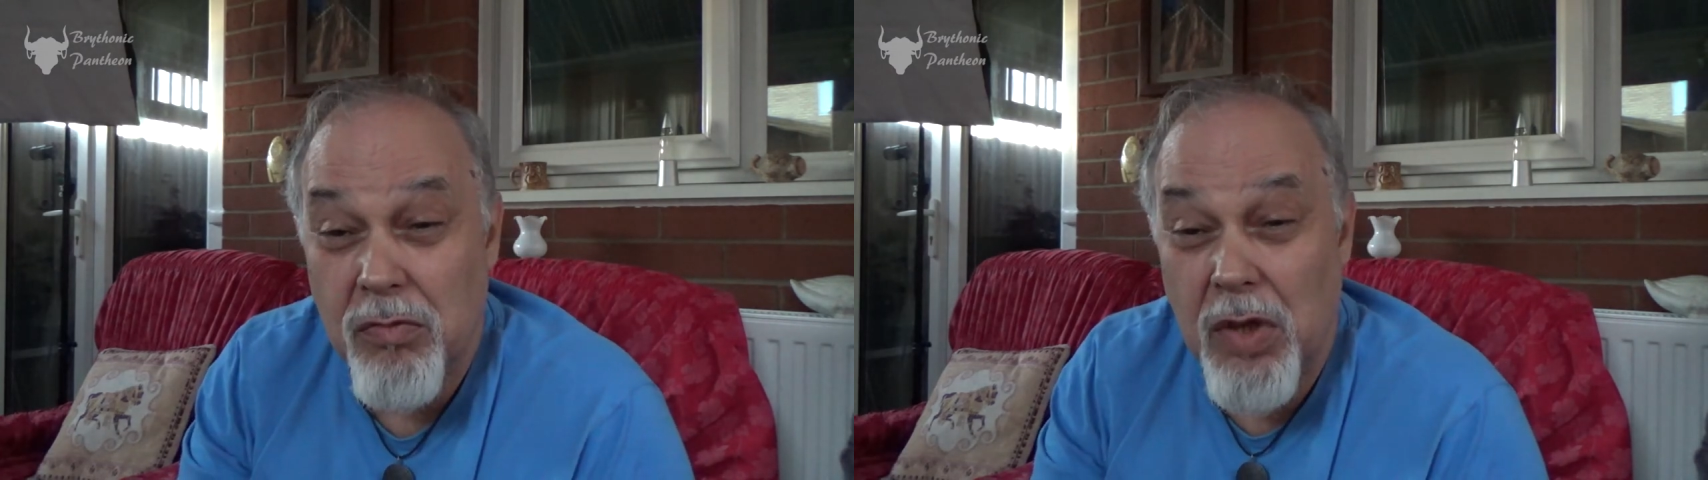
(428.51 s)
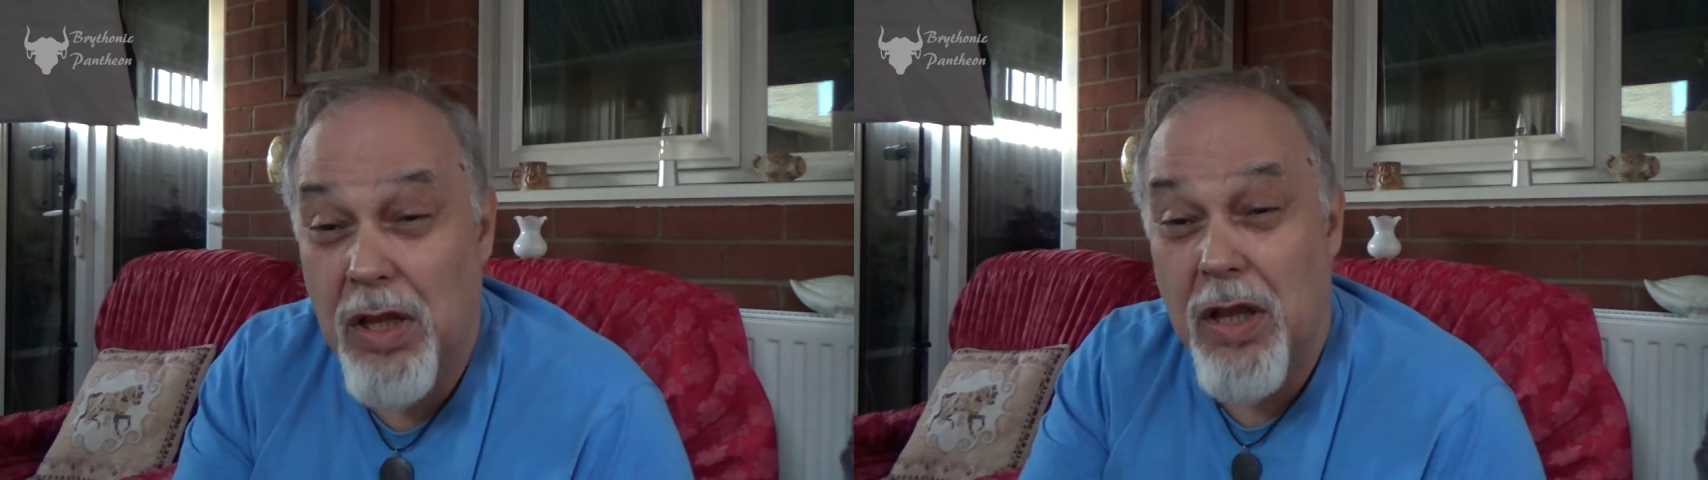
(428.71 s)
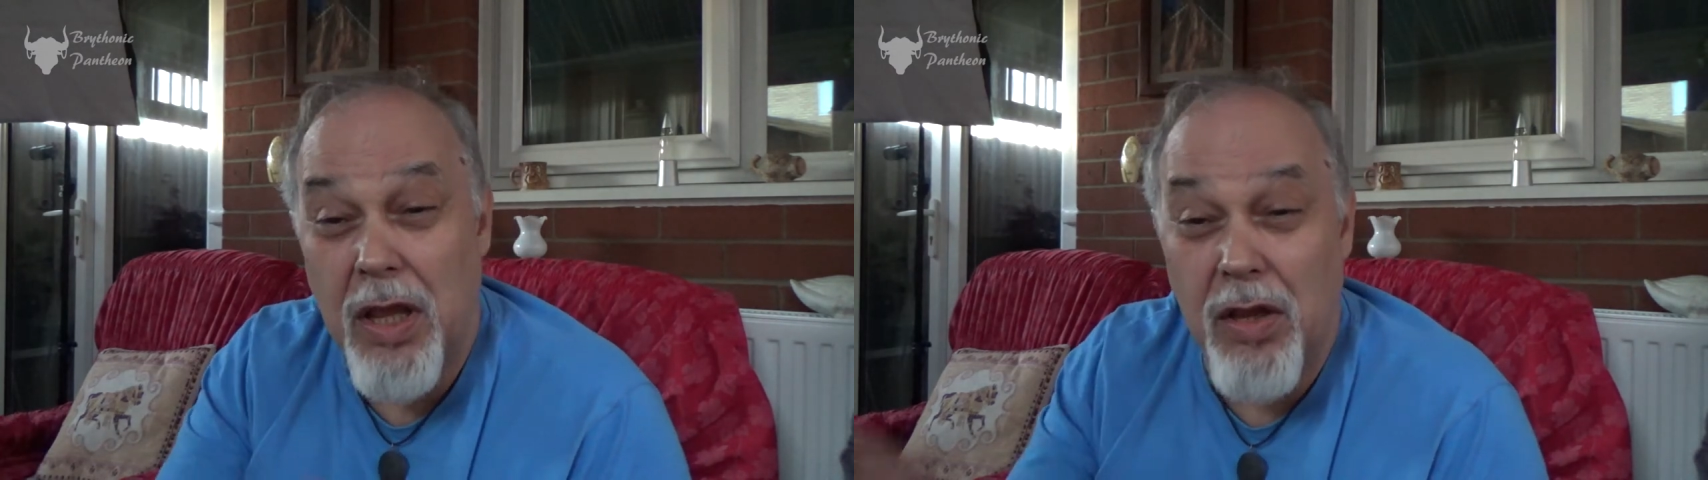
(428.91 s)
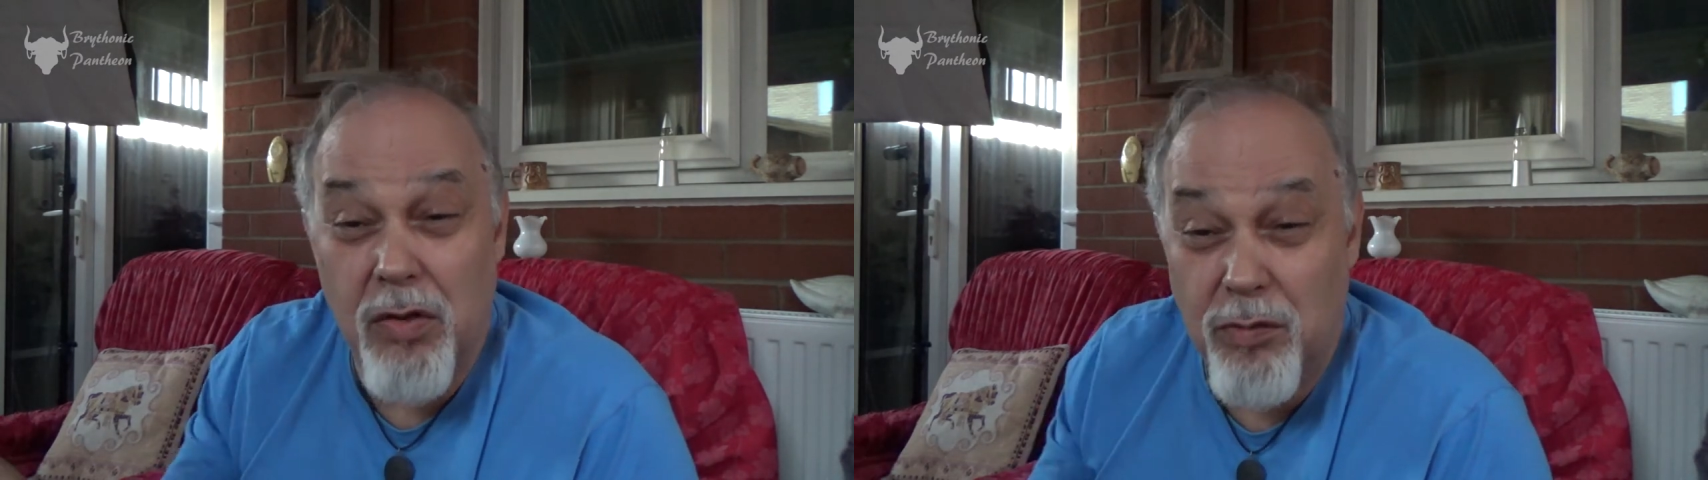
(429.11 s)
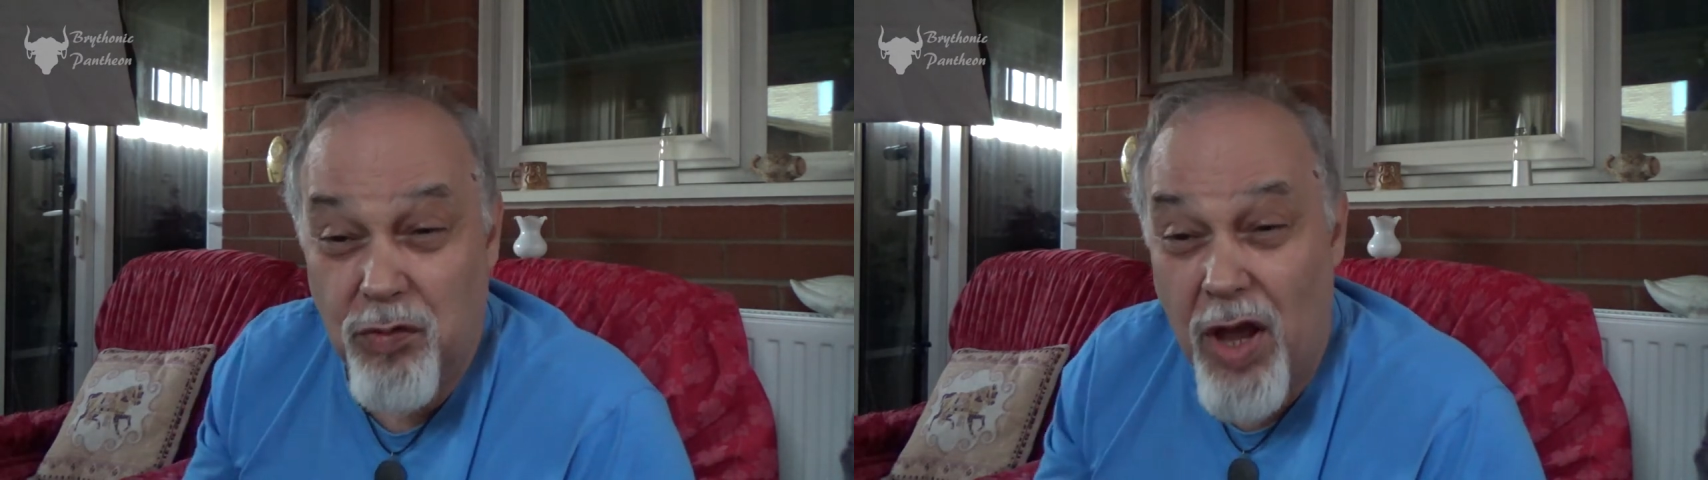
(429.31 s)
that they
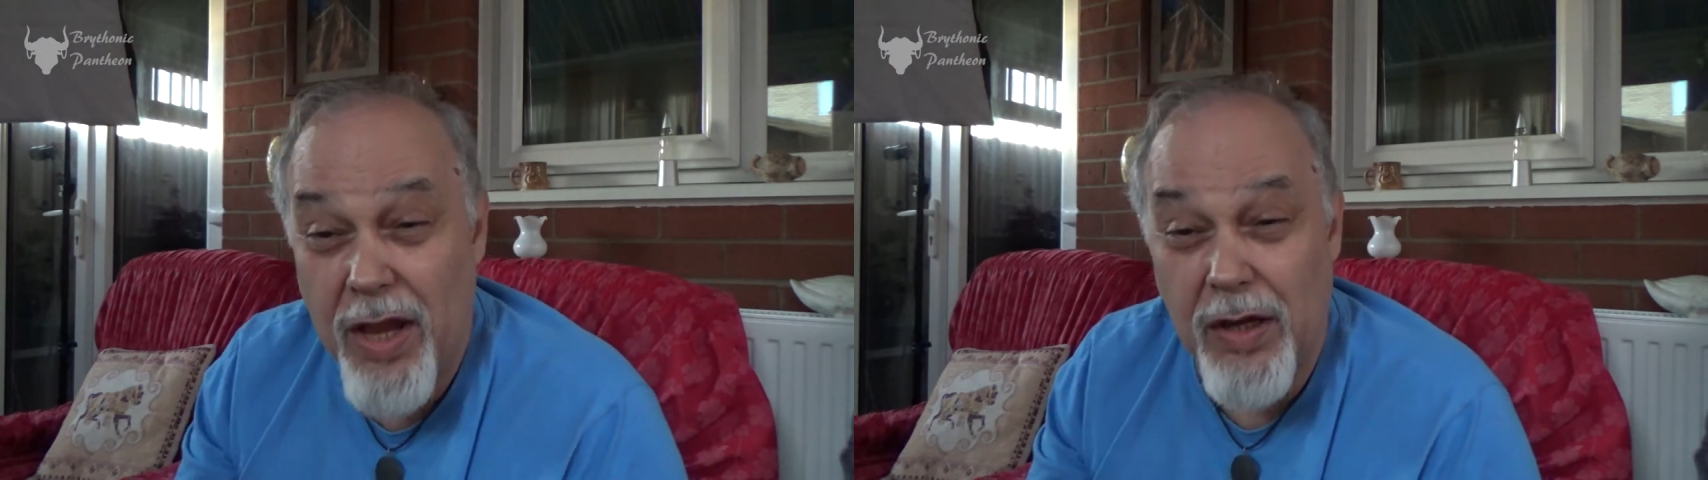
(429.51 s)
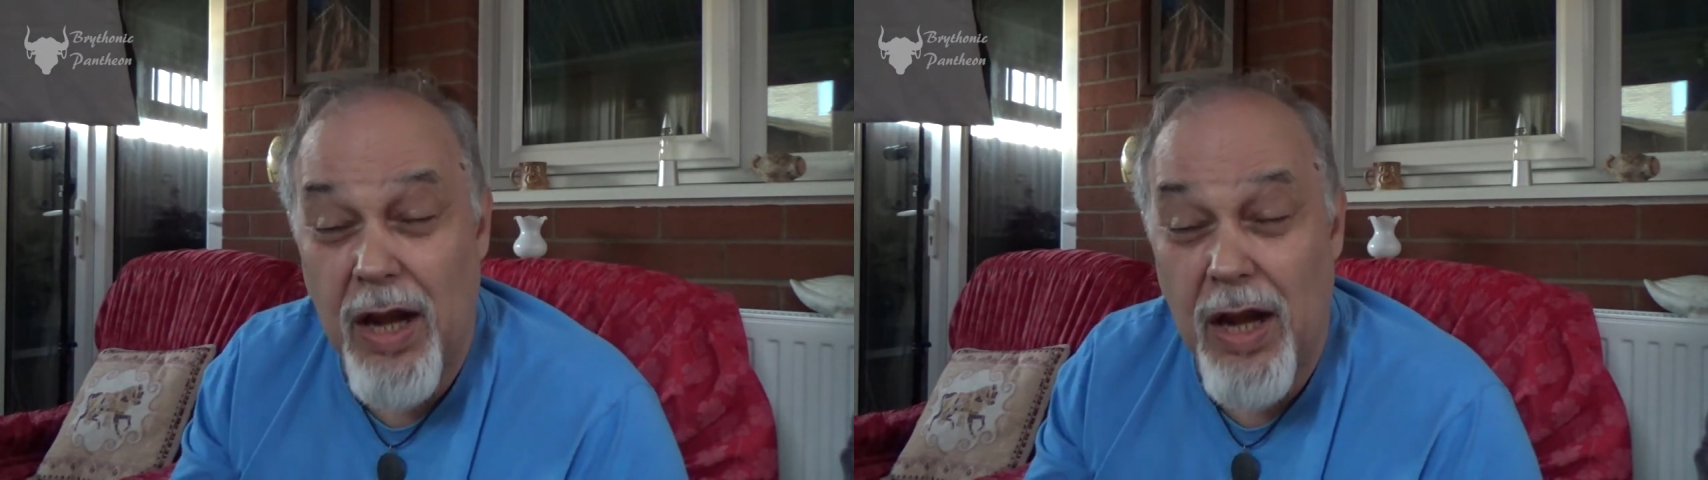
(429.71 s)
could find.